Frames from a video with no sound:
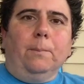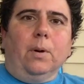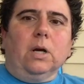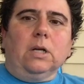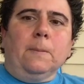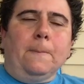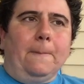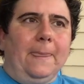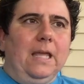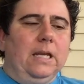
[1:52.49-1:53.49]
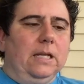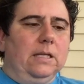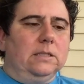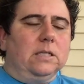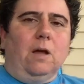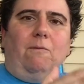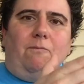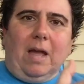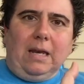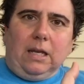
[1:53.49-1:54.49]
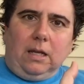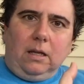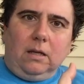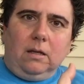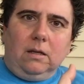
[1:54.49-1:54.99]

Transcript: But it is vending